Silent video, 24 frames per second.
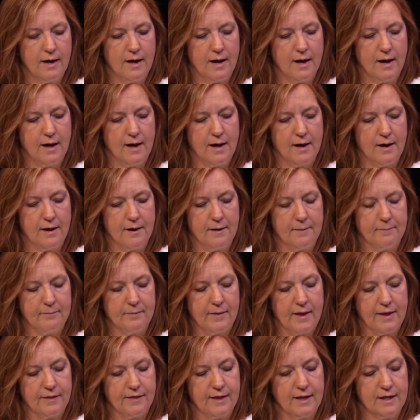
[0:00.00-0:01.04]

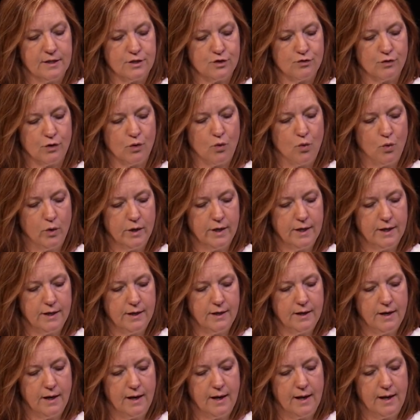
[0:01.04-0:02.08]
It's recorded,